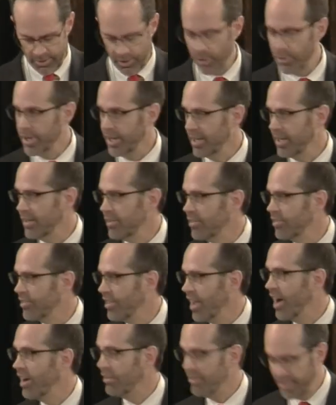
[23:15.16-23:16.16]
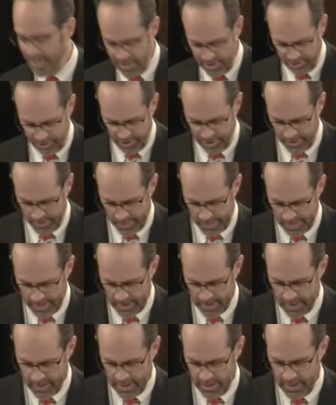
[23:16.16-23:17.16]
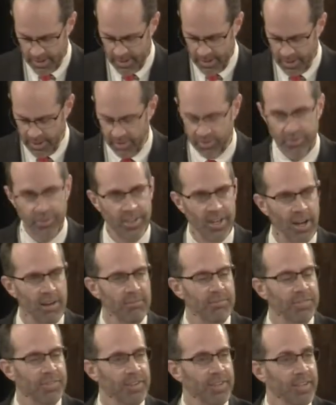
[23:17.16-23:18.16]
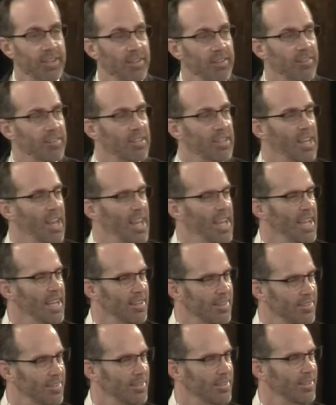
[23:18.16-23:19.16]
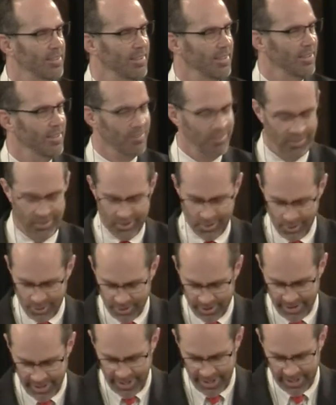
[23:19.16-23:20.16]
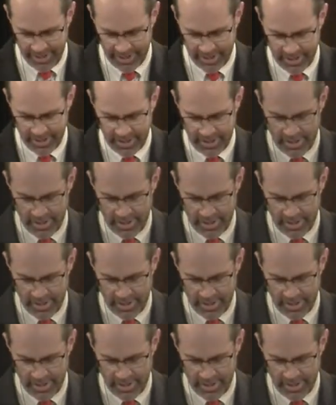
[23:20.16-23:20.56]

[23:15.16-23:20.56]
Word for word: Though he is salvation, he's comfort and he's light and he's glory,